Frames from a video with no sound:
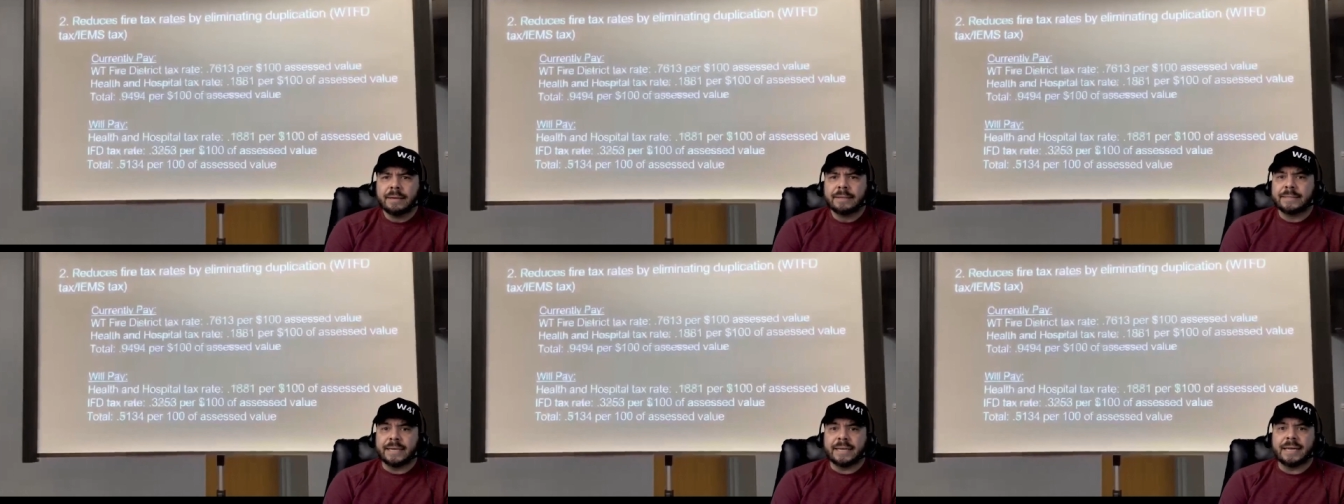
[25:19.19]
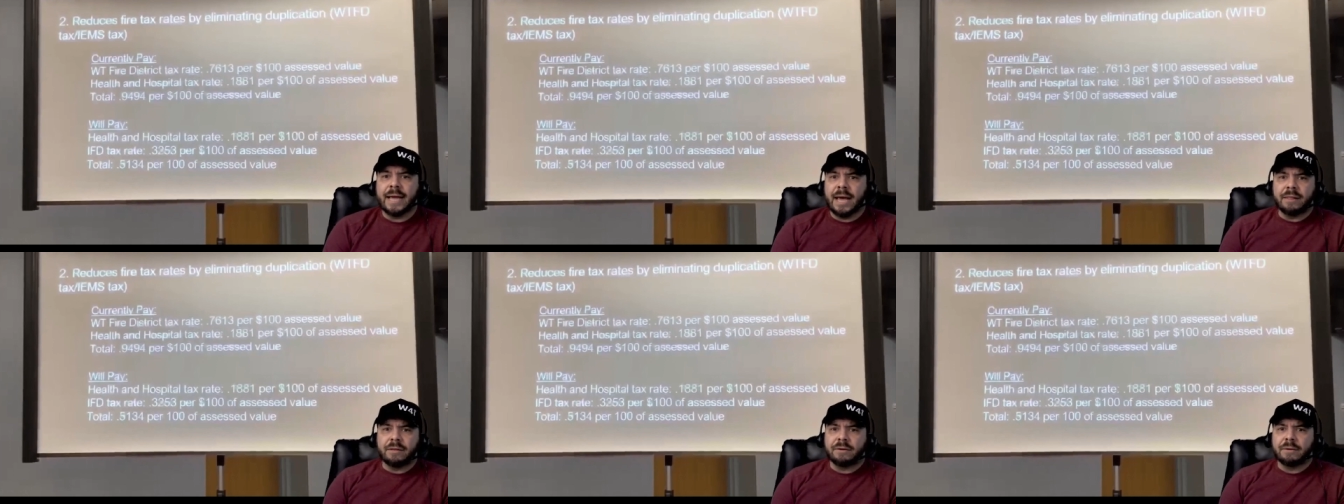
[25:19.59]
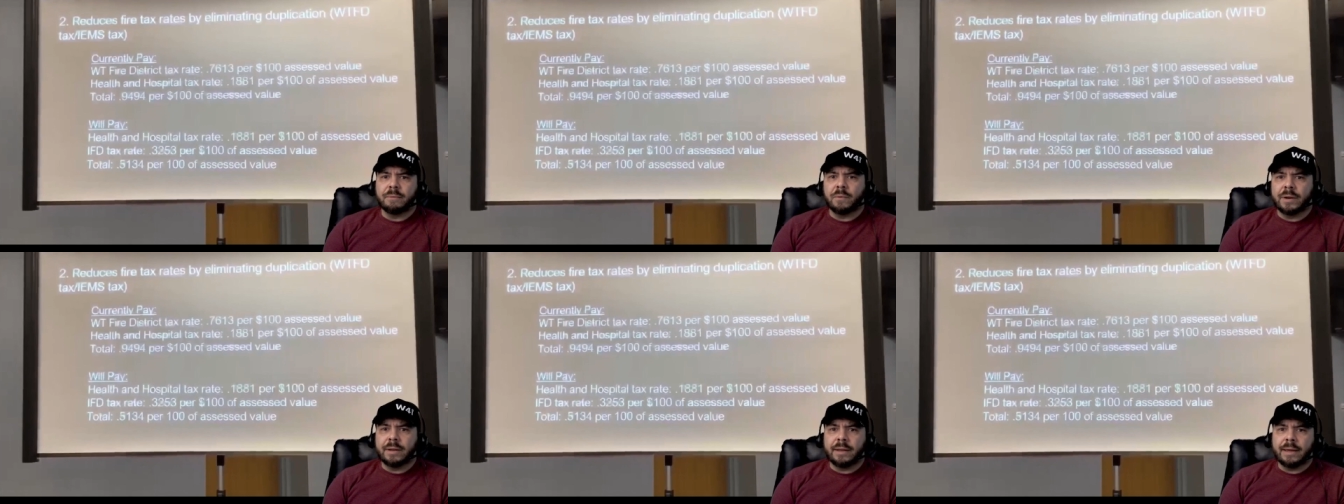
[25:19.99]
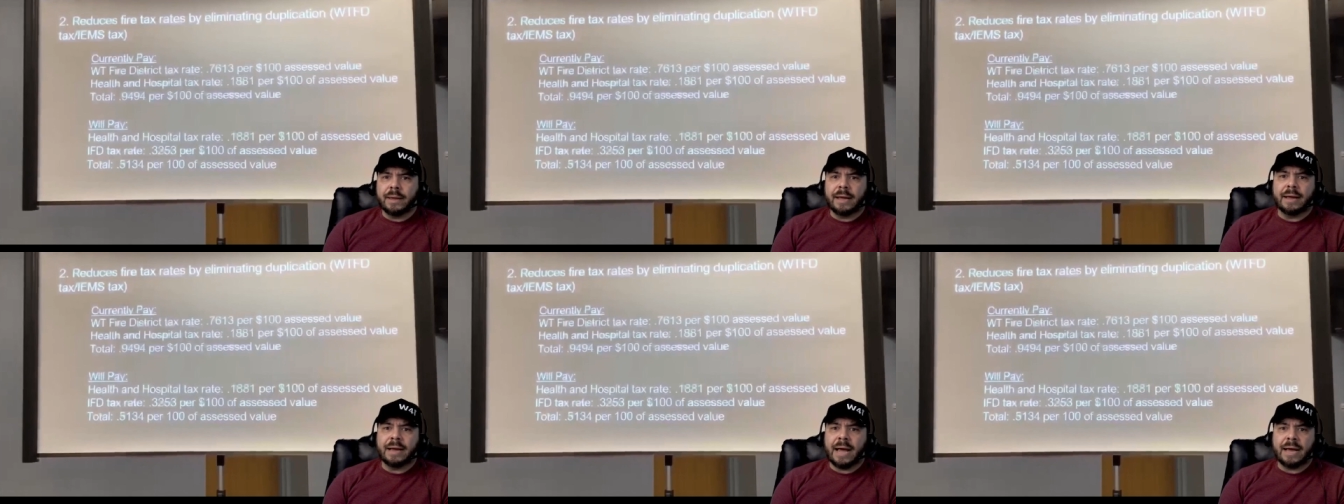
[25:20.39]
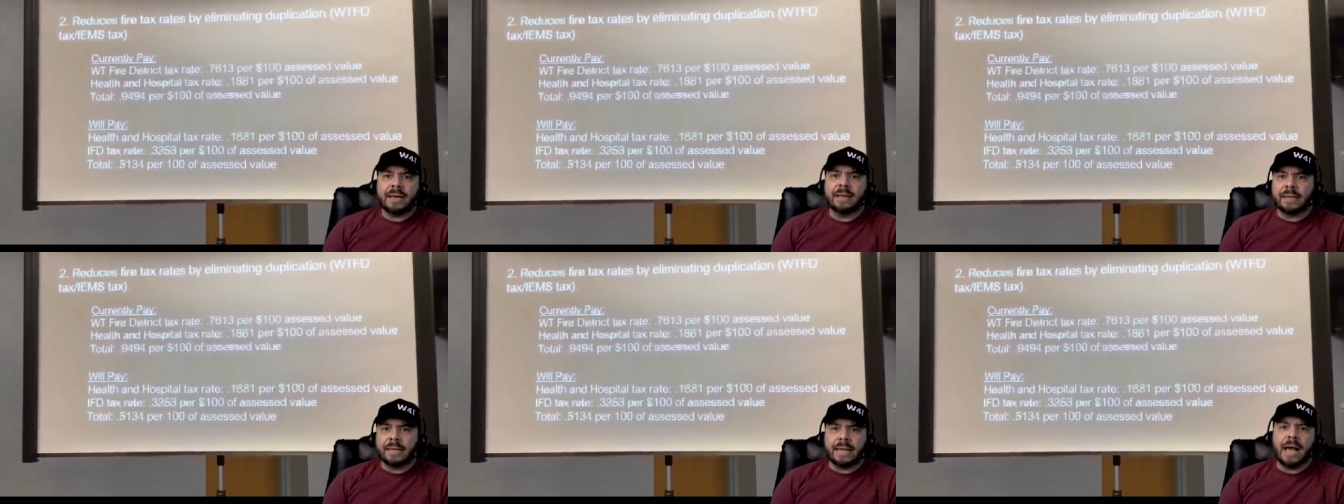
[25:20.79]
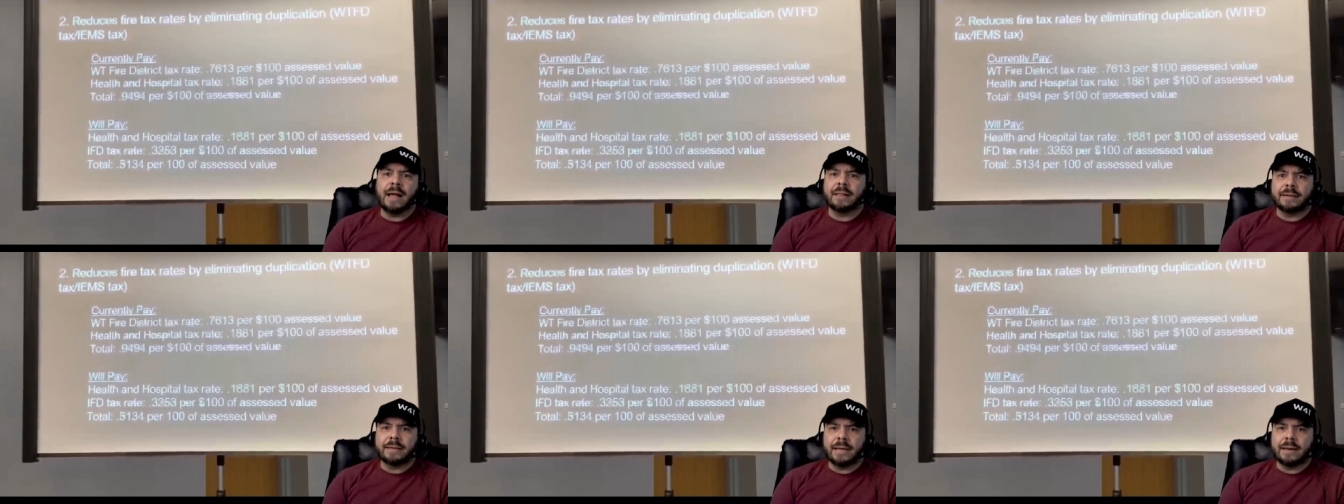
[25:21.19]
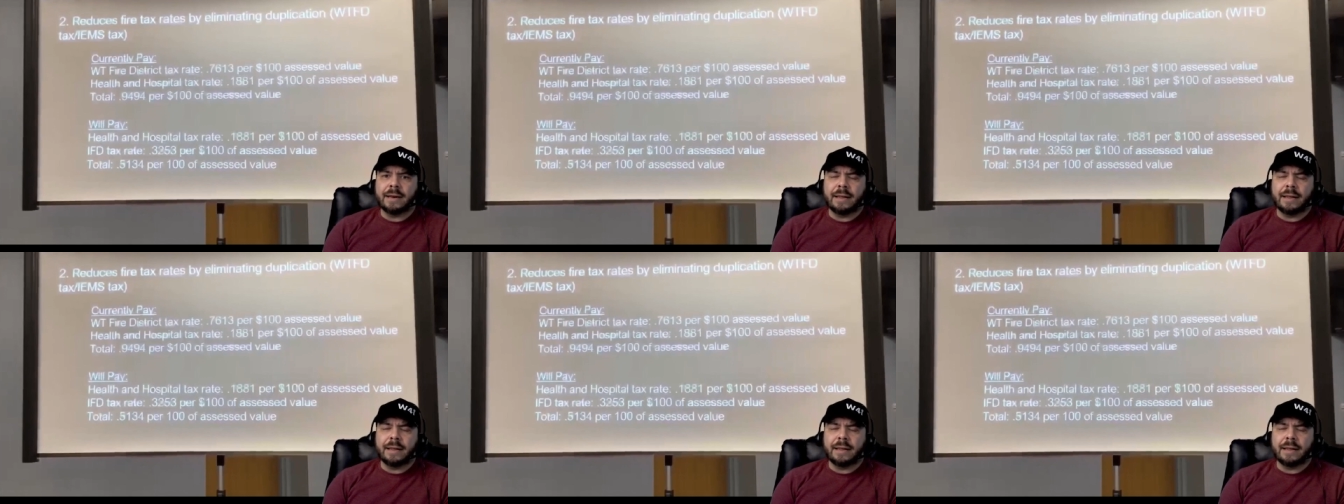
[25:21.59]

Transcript: together when they got consolidated.